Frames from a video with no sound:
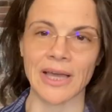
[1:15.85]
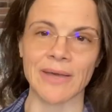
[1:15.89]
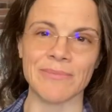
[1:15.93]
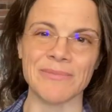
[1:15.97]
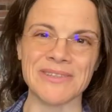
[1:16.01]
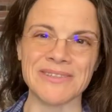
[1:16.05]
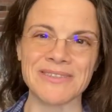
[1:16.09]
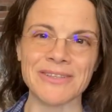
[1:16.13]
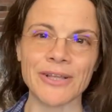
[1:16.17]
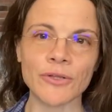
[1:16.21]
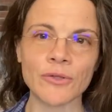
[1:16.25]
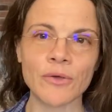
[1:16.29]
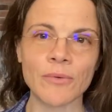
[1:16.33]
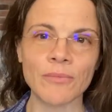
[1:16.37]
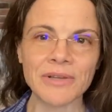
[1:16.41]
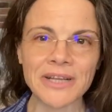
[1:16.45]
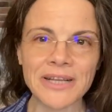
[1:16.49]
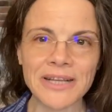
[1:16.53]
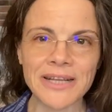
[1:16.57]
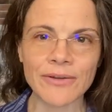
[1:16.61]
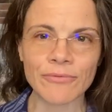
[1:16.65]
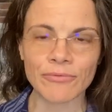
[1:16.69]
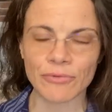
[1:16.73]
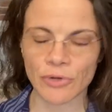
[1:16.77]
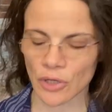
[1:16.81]
I mean, it's not
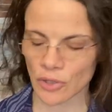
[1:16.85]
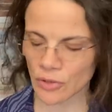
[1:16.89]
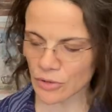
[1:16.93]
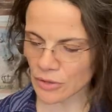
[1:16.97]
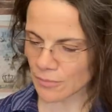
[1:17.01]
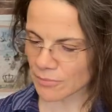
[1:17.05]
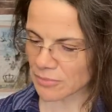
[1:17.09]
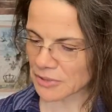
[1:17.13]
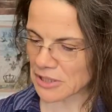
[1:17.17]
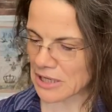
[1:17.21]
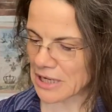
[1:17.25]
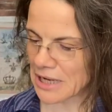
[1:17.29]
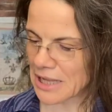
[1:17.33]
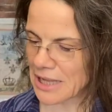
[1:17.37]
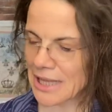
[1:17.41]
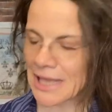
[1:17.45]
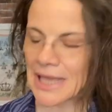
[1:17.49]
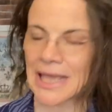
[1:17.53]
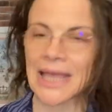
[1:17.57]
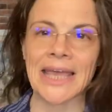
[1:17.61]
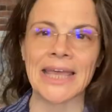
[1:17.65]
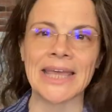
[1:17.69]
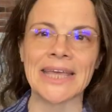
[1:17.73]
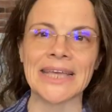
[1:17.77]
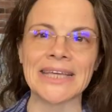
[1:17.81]
completely wrong, but
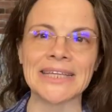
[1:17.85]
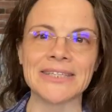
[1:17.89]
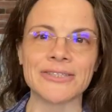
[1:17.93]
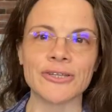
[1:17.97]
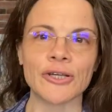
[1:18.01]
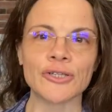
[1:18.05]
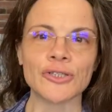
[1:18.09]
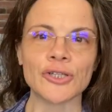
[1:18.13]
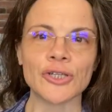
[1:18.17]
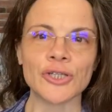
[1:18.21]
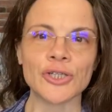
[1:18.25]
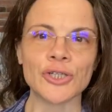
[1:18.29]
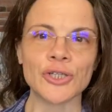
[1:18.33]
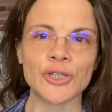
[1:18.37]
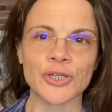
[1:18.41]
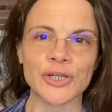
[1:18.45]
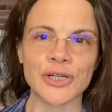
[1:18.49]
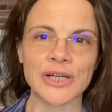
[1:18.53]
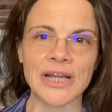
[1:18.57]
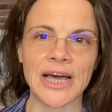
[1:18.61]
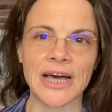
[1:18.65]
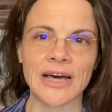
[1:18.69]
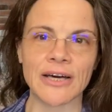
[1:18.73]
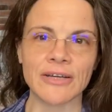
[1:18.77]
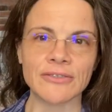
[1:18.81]
it doesn't
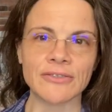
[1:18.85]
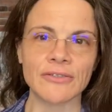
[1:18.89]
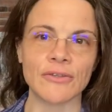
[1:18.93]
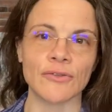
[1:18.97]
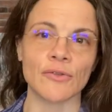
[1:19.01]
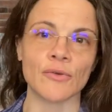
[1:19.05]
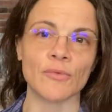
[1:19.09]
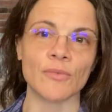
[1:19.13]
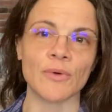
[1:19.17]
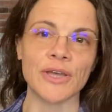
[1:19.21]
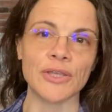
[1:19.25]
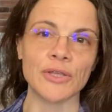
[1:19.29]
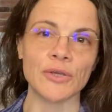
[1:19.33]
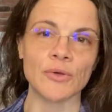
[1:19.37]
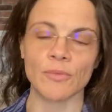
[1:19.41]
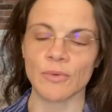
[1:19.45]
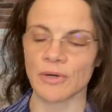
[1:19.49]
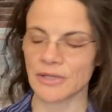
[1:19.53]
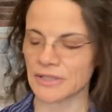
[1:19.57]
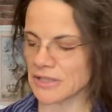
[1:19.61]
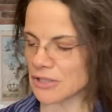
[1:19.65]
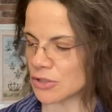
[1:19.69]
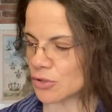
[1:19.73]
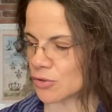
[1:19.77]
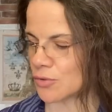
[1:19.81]
turn out the way you
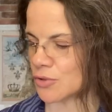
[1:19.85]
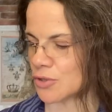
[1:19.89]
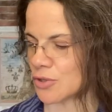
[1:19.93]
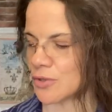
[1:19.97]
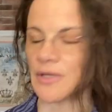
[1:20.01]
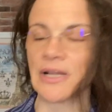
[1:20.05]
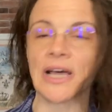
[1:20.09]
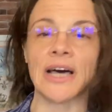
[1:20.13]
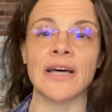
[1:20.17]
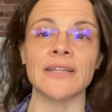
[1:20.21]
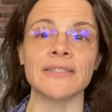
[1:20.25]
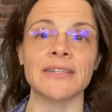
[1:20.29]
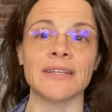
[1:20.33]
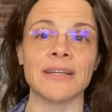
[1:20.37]
want it to turn out.